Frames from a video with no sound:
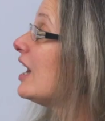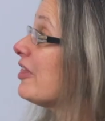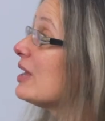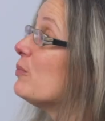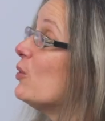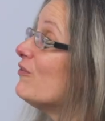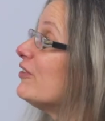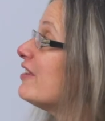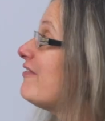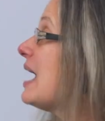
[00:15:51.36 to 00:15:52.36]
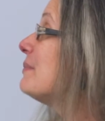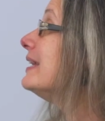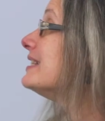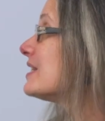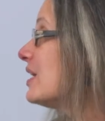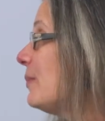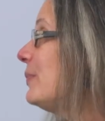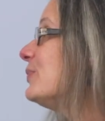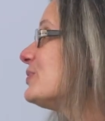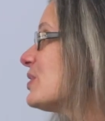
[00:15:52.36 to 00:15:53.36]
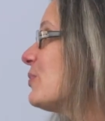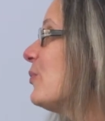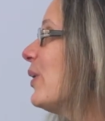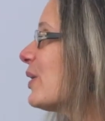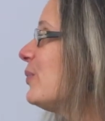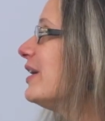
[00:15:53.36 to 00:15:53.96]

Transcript: I think, both for the families and couples that we work